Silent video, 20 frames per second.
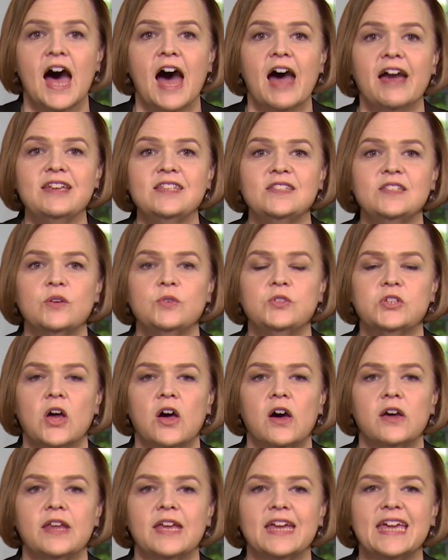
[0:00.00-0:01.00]

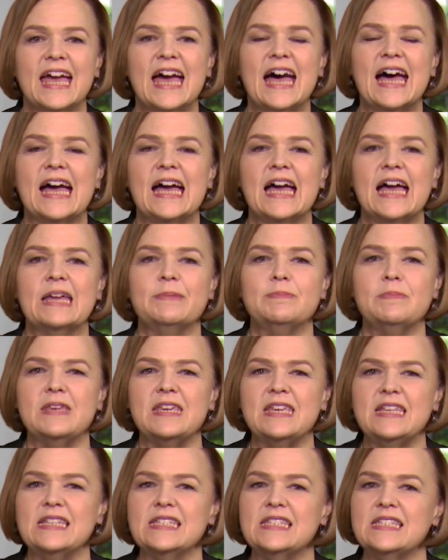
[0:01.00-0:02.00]
Isotonic
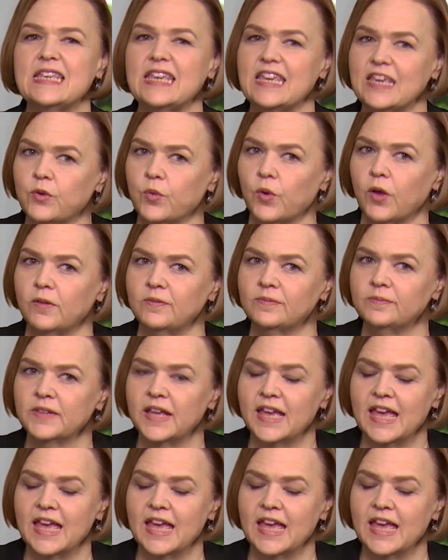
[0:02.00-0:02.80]
means equal.